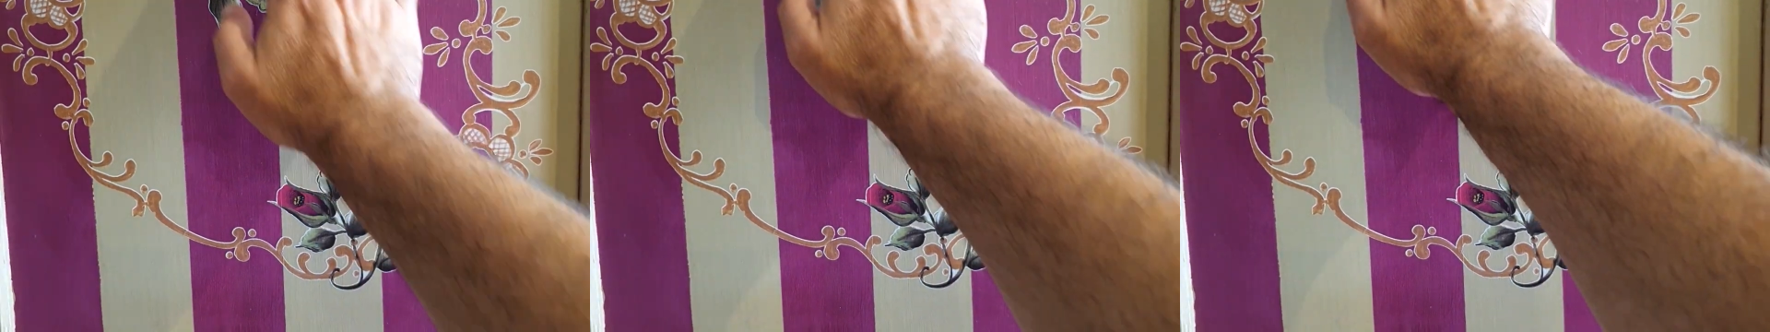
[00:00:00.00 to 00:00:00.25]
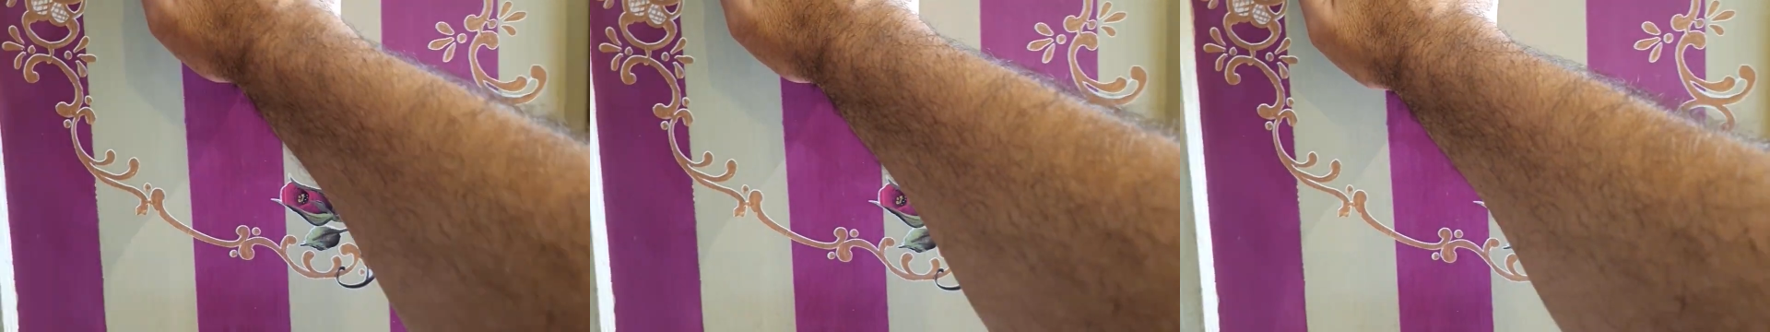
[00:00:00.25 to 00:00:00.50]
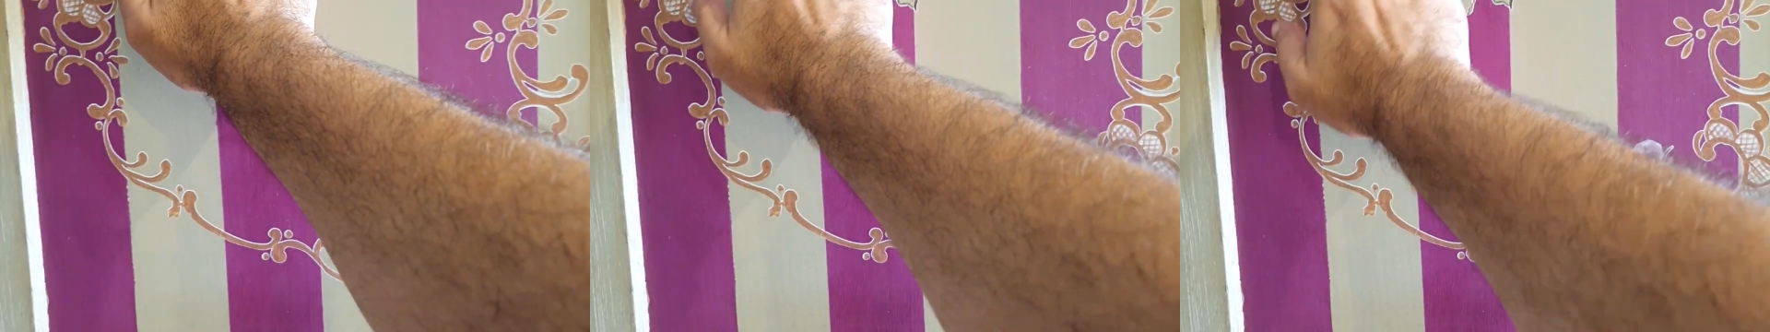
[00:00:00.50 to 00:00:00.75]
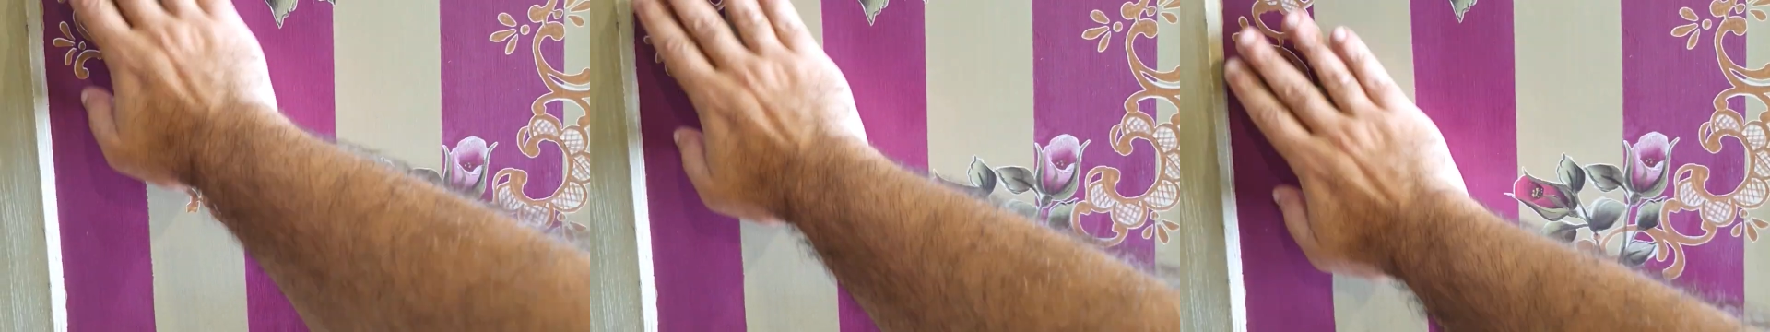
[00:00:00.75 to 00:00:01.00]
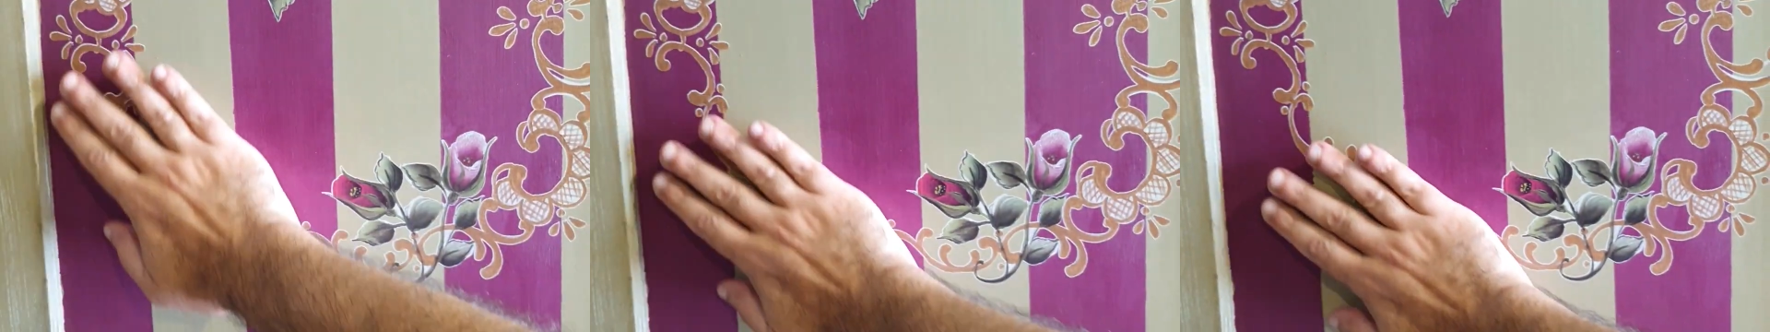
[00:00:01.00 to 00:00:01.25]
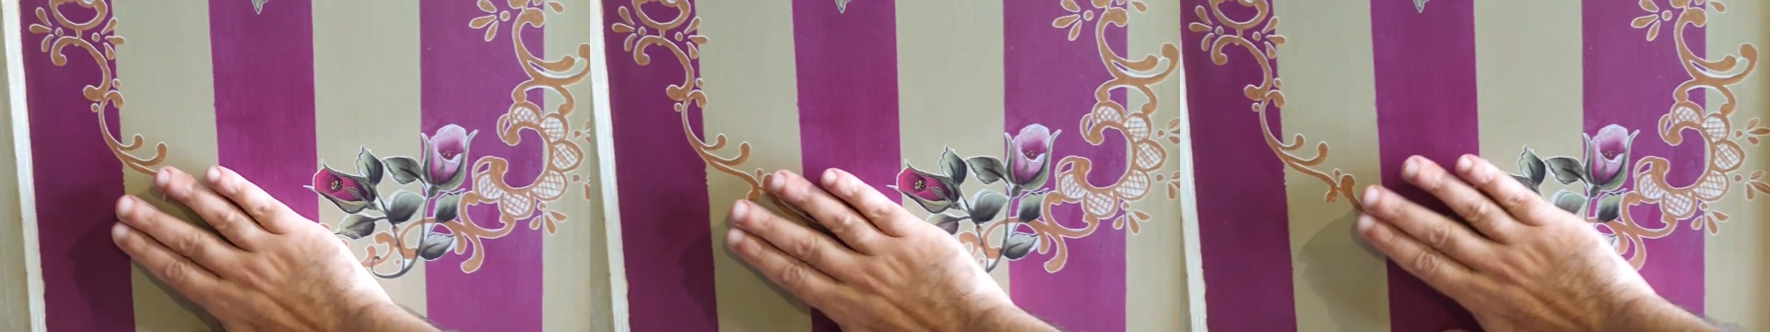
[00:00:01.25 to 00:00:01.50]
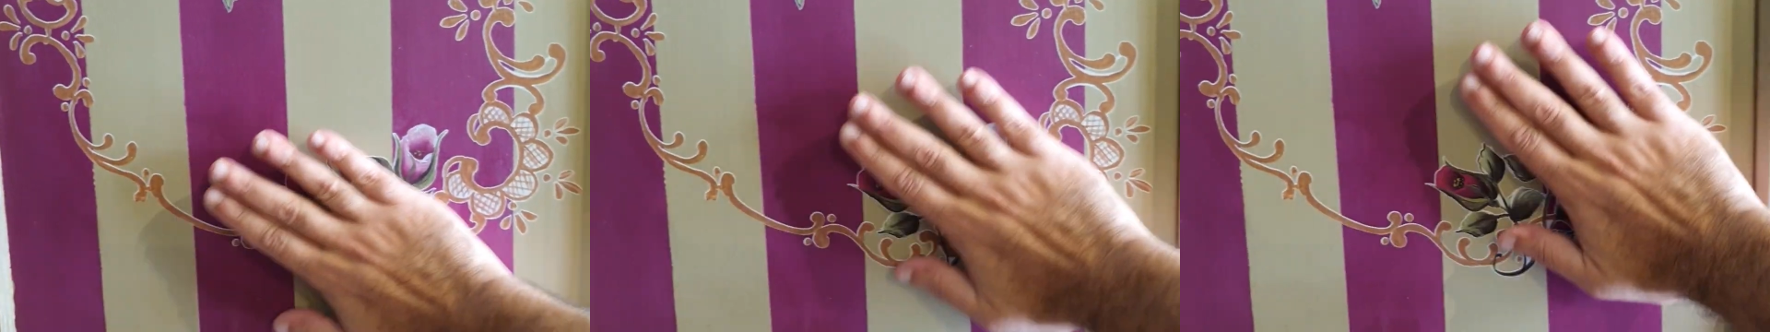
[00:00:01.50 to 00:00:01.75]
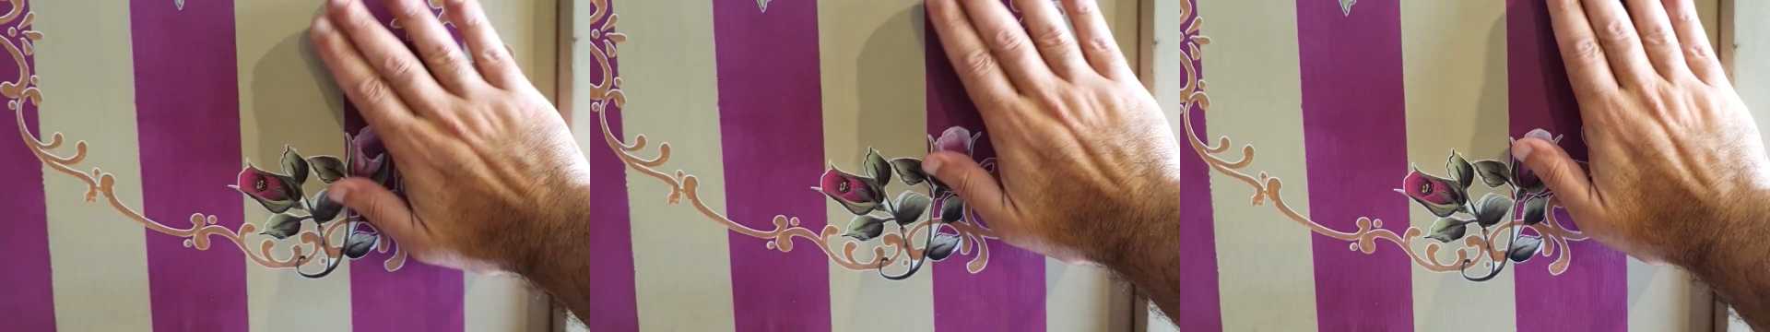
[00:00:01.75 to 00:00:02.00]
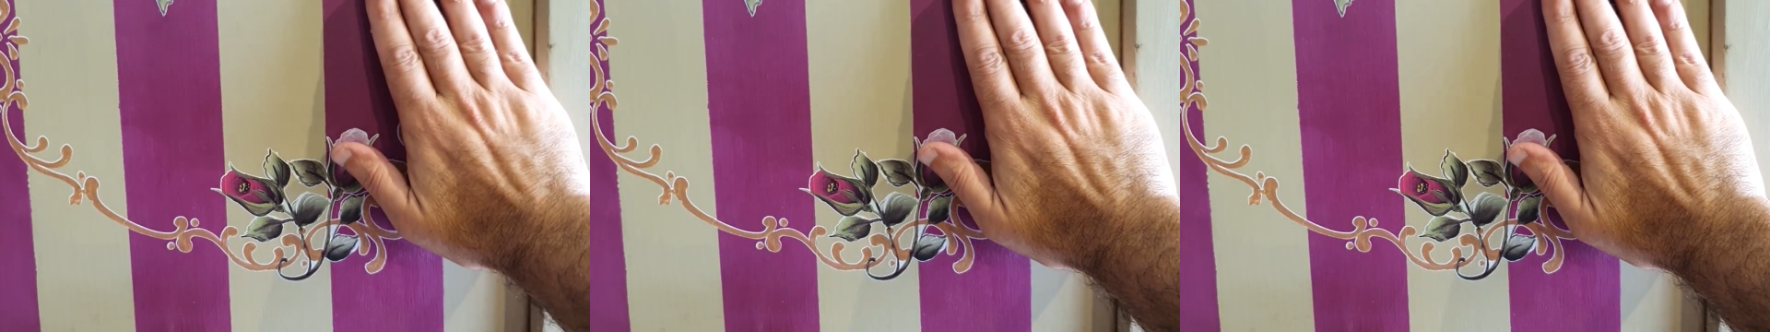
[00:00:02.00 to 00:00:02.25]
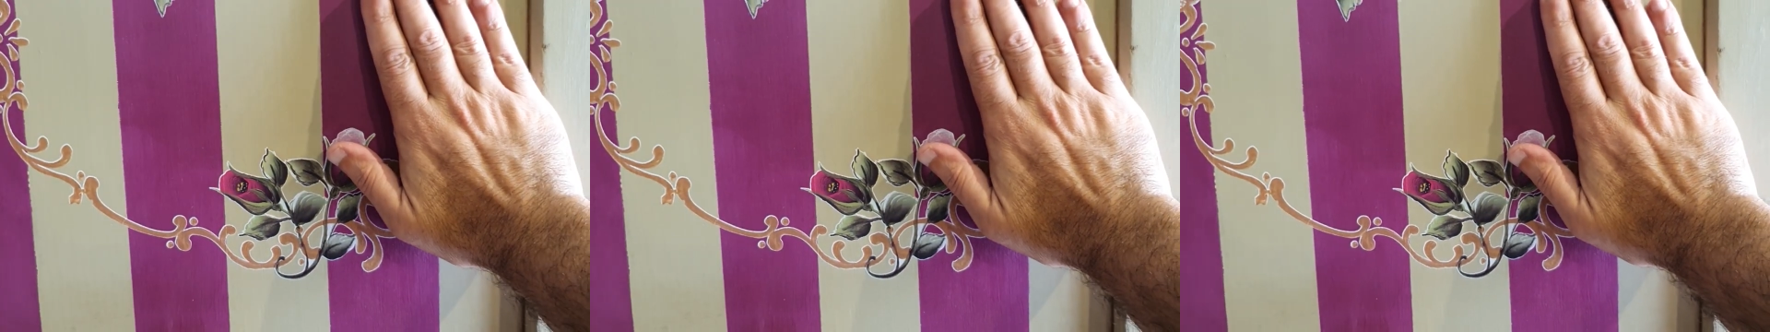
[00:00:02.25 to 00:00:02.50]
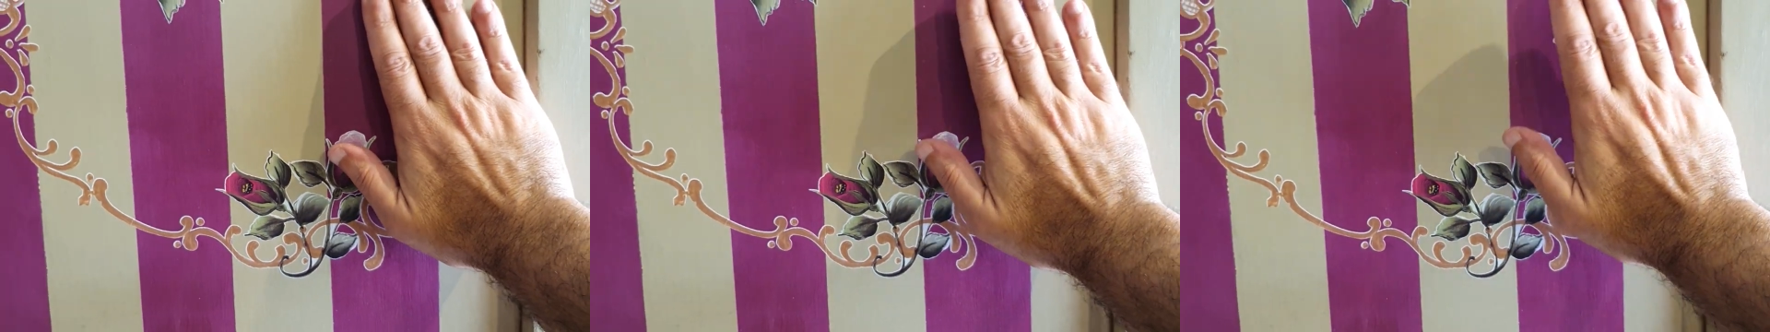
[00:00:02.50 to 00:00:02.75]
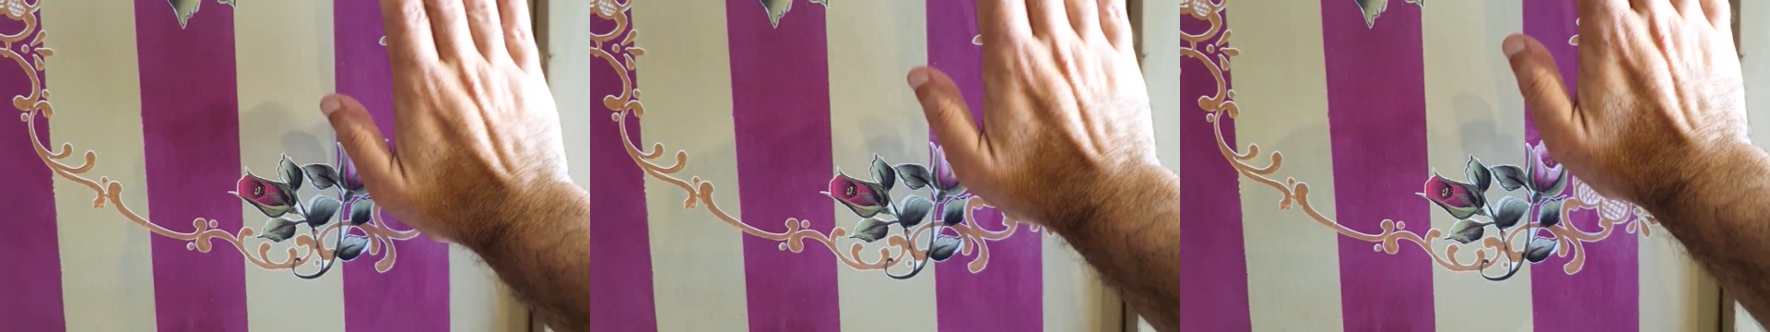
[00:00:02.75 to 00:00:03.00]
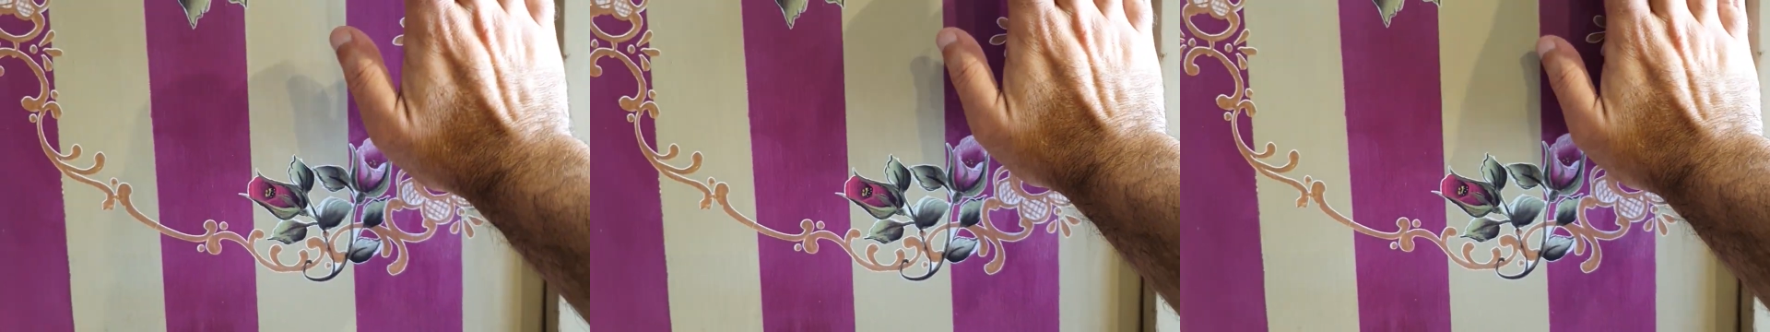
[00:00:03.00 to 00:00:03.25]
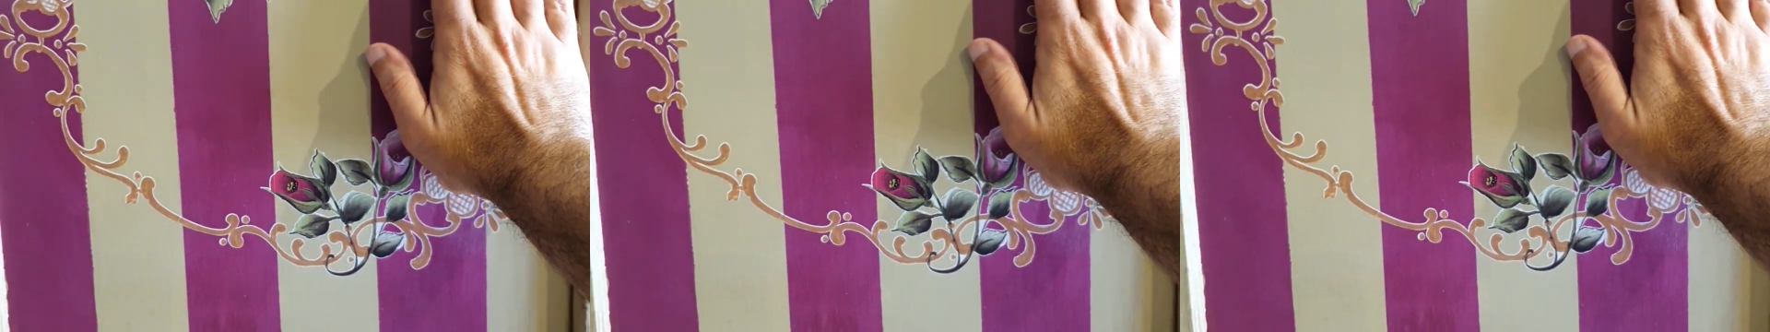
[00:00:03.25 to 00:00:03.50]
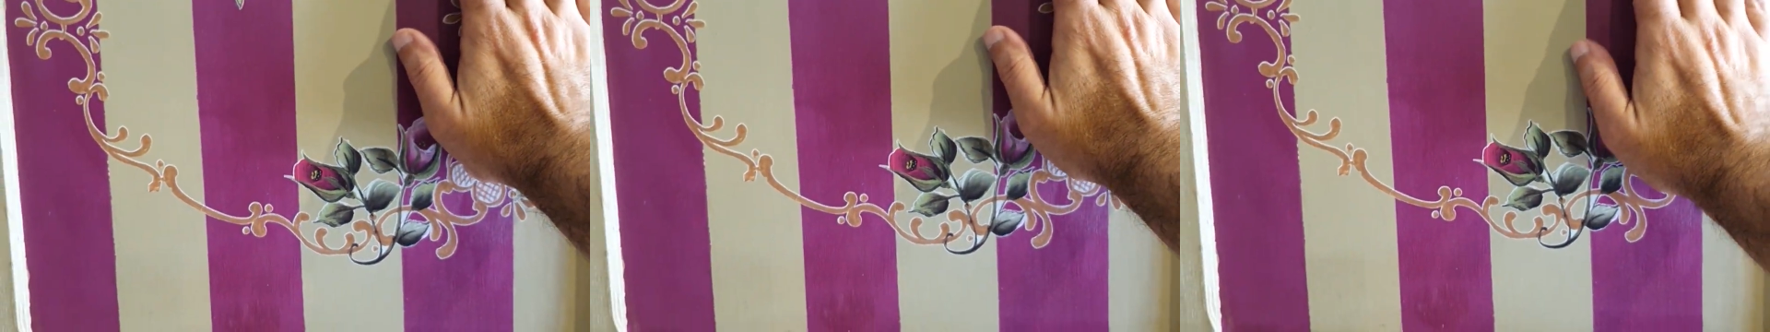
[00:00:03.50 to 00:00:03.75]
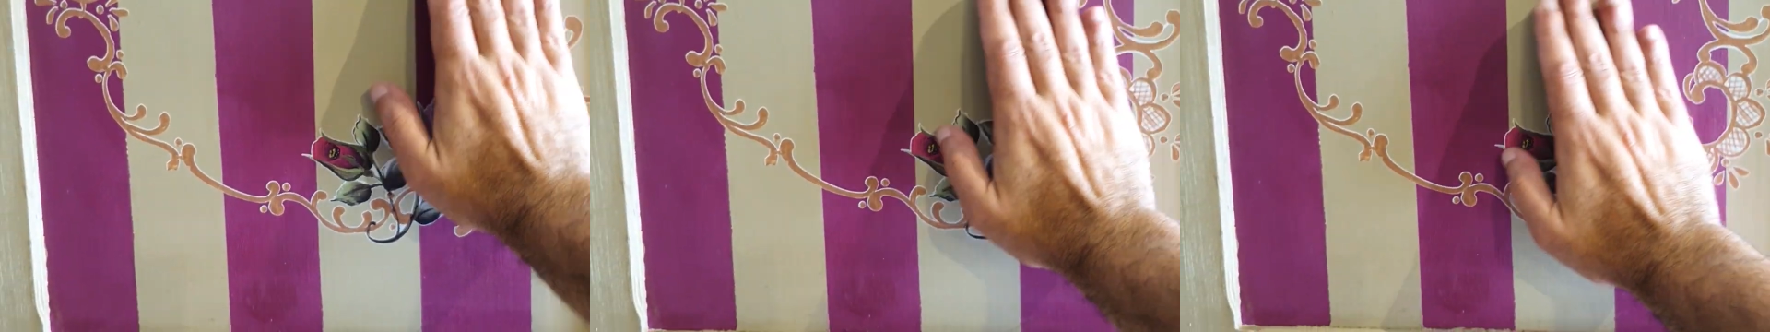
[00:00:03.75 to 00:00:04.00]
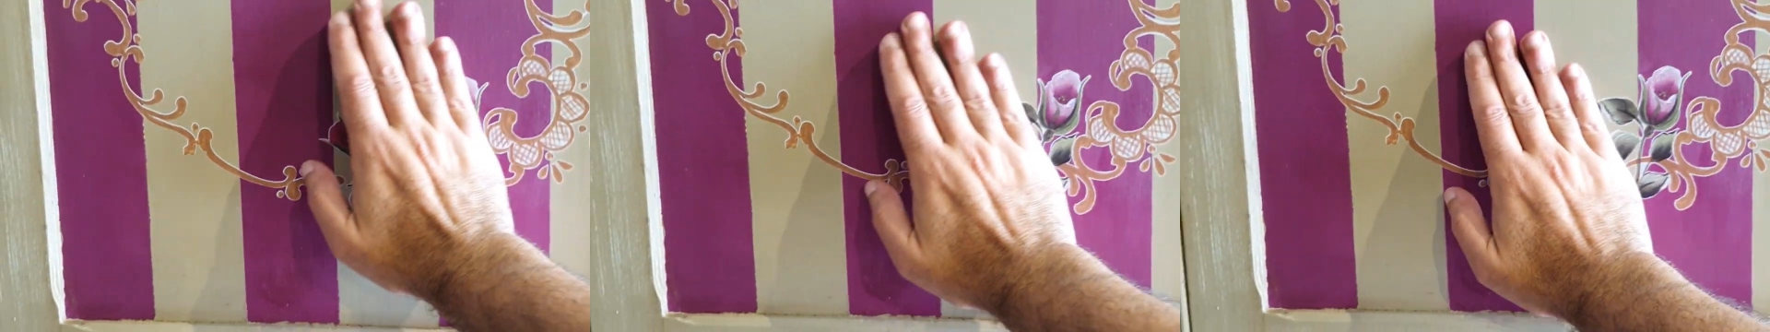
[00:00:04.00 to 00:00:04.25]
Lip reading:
(no speaker visible)